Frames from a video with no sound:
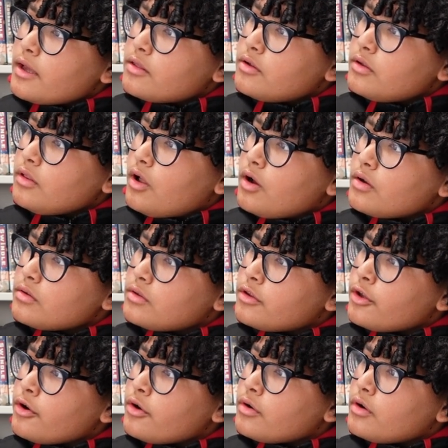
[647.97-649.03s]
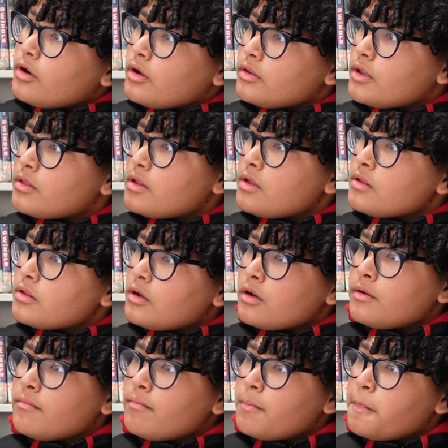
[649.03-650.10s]
extra long turn on the
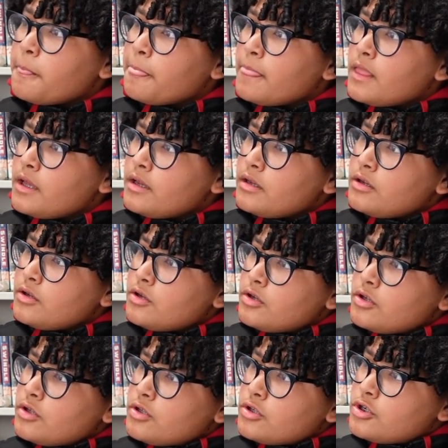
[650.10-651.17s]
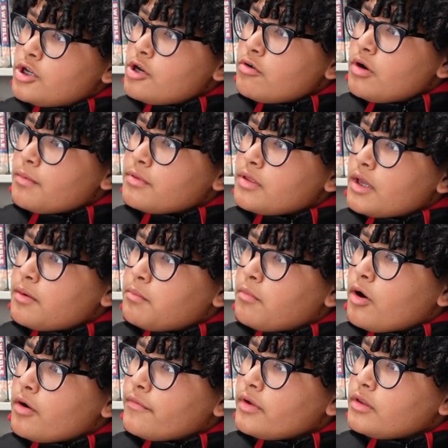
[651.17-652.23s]
seesaw. Cheer up, said
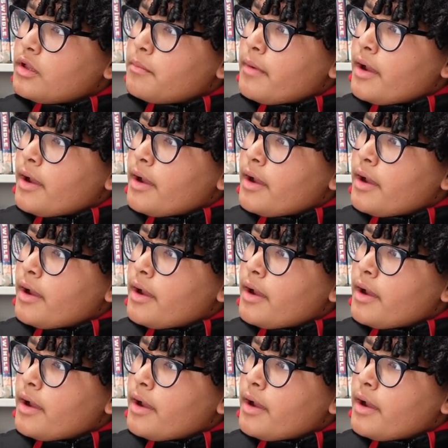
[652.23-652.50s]
Marvin the